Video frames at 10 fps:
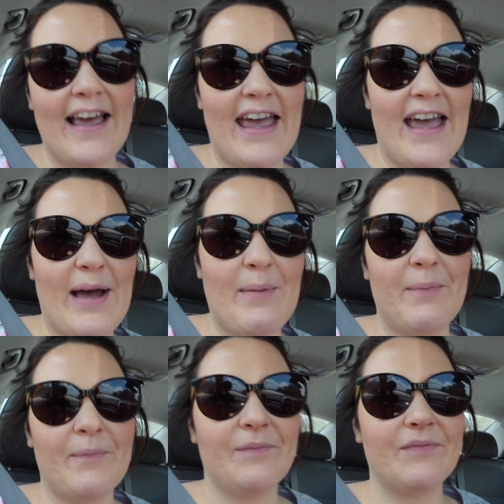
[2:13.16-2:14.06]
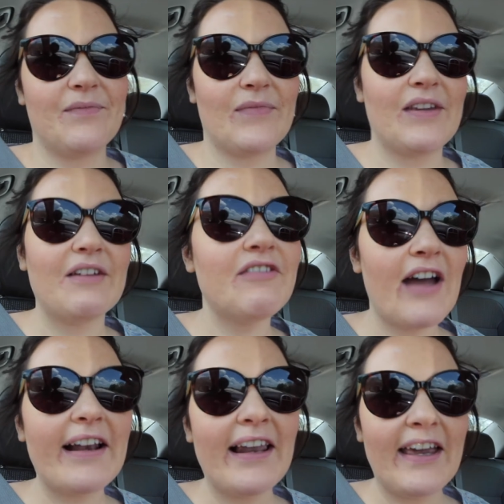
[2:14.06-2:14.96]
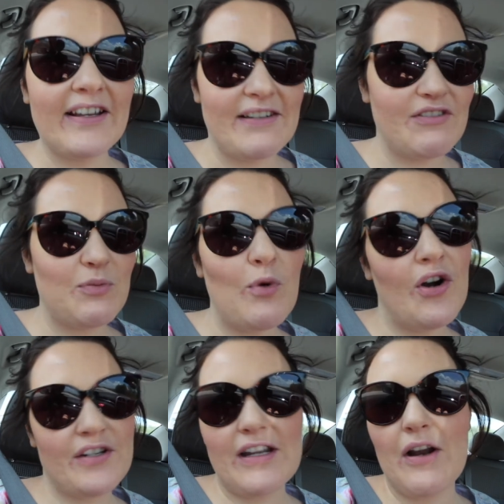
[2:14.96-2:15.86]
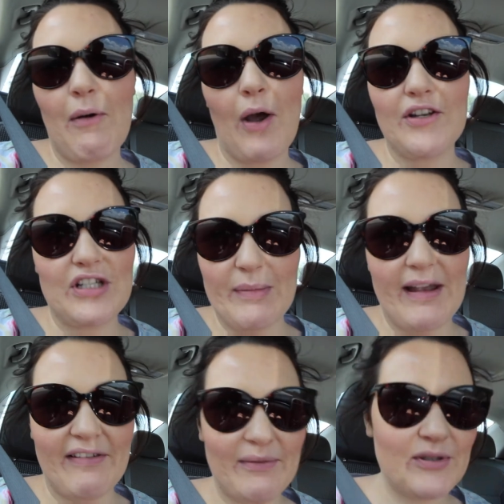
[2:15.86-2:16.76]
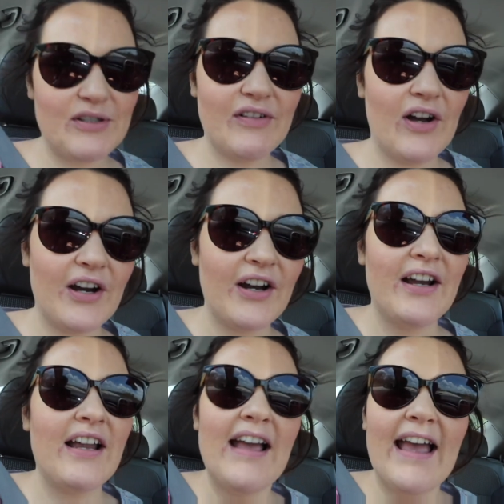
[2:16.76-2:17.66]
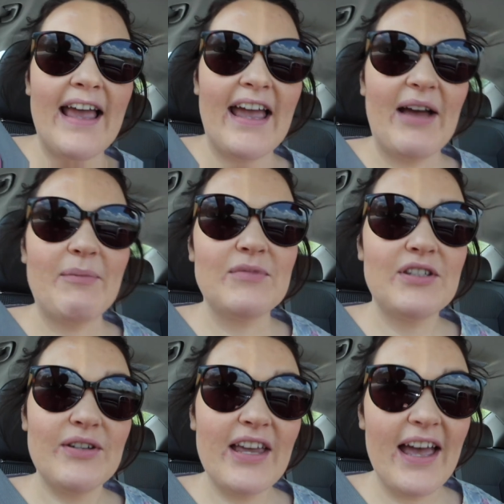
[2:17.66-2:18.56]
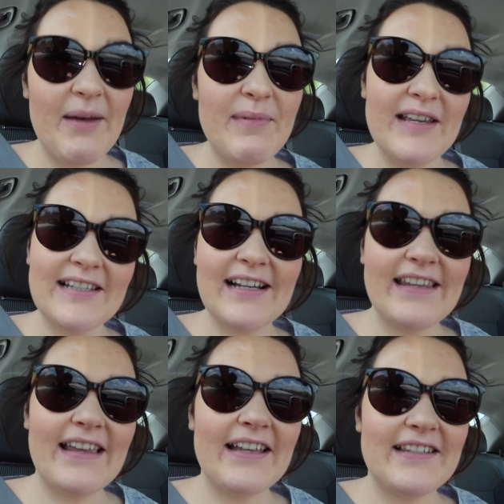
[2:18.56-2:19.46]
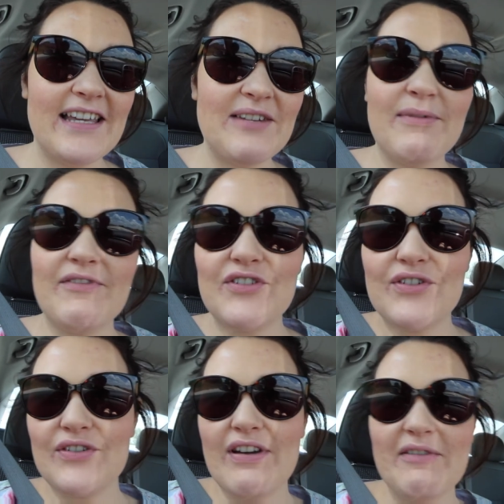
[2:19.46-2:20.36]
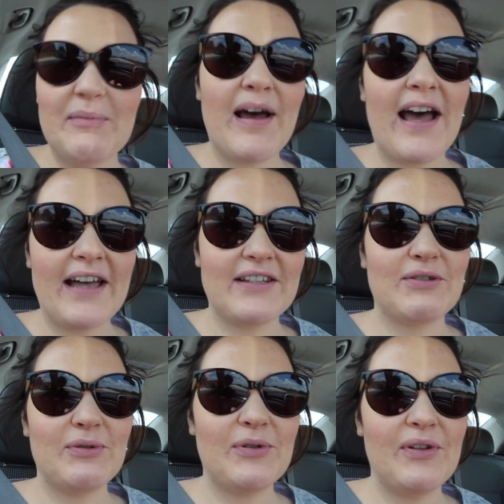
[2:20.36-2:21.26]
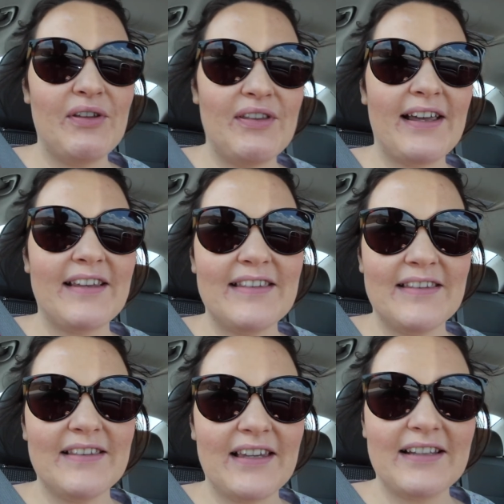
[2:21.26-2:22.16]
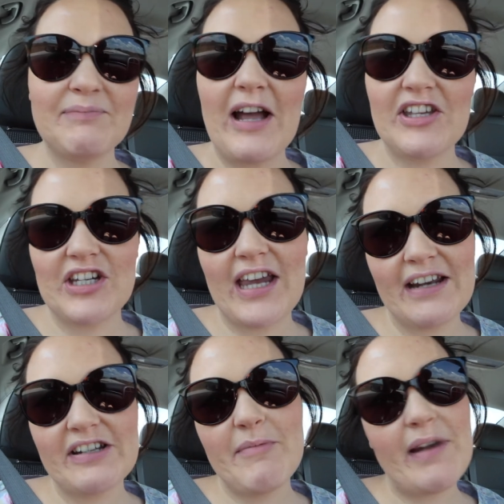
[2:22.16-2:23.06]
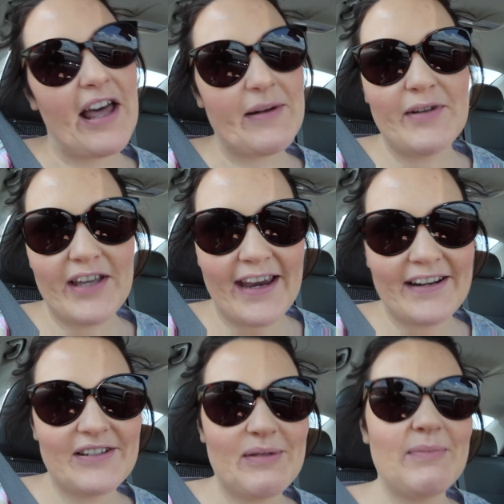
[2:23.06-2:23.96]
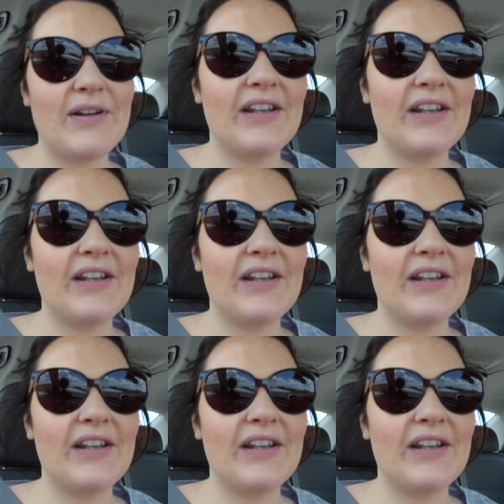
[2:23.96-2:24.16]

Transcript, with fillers: Um, finally, because I've just walked around so many of them so far. Um, so yeah, basically that's it. We've driven past all like Magic Kingdom and Animal Kingdom